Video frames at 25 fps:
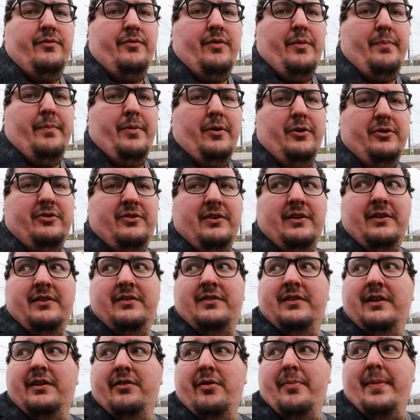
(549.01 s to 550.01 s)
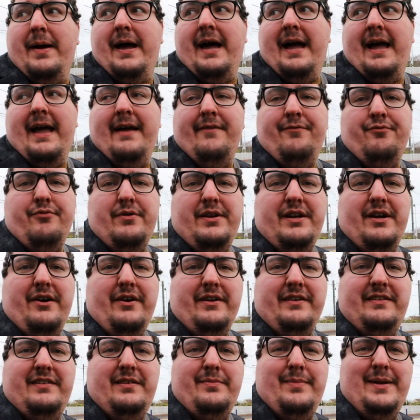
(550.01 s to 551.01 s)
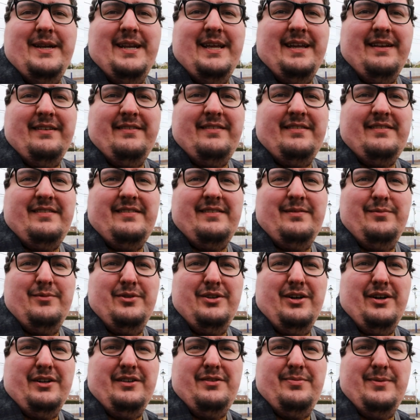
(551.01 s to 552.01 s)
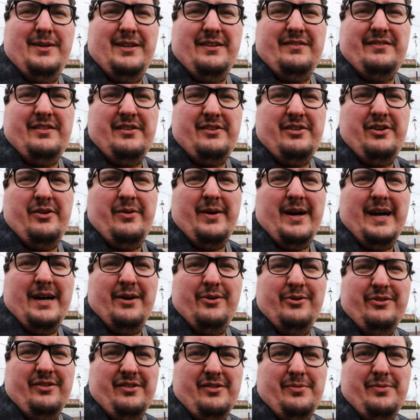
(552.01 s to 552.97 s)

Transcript: The buses are about every 90 minutes to 2 hours.